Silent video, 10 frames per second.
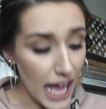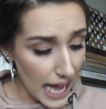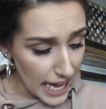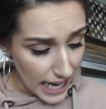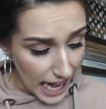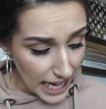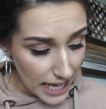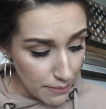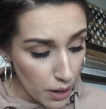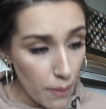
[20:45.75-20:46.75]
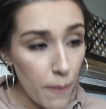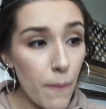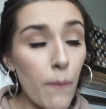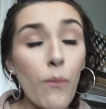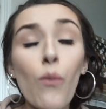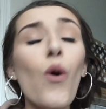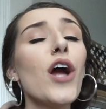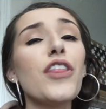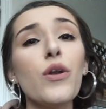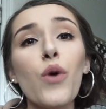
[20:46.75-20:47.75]
and I am
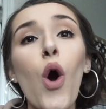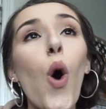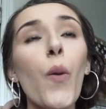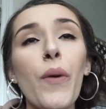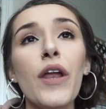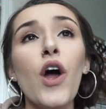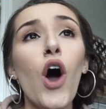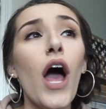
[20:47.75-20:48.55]
more than open